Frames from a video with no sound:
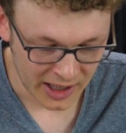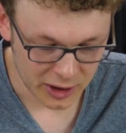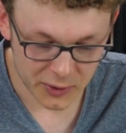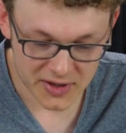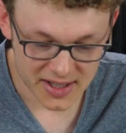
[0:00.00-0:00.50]

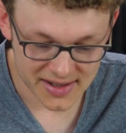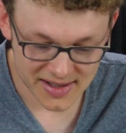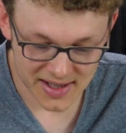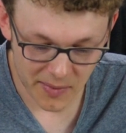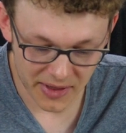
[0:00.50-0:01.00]
You've just done
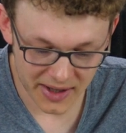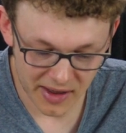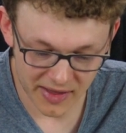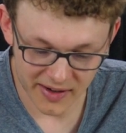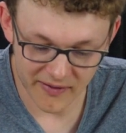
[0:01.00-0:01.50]

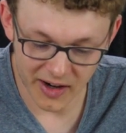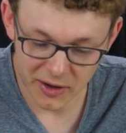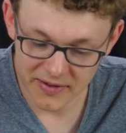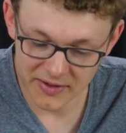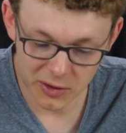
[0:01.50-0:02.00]
something that
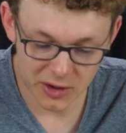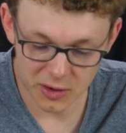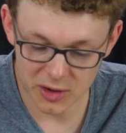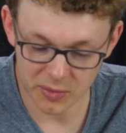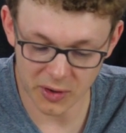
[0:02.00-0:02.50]
very few
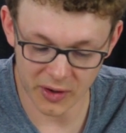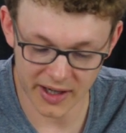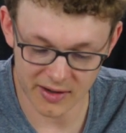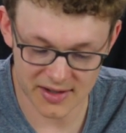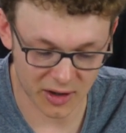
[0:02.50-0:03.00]
YouTube
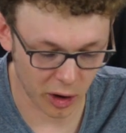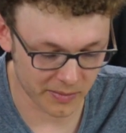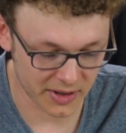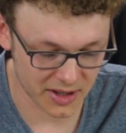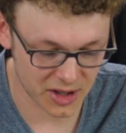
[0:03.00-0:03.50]
creators
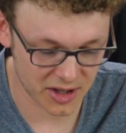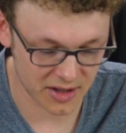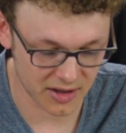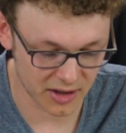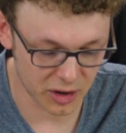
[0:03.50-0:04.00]
accomplish.
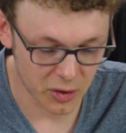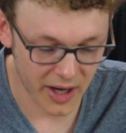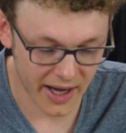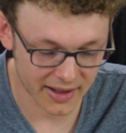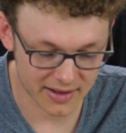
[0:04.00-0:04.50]
You
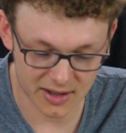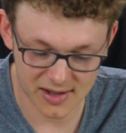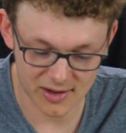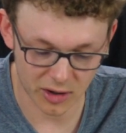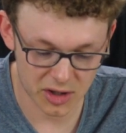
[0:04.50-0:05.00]
had an
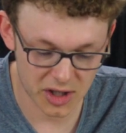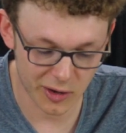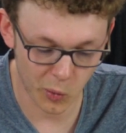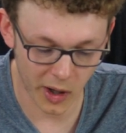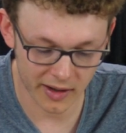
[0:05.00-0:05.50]

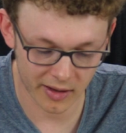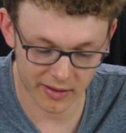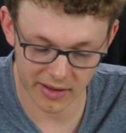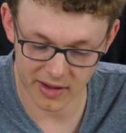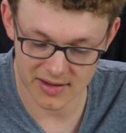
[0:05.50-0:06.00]
astonishing
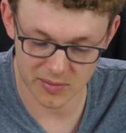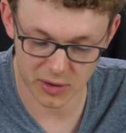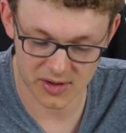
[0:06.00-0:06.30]
100,000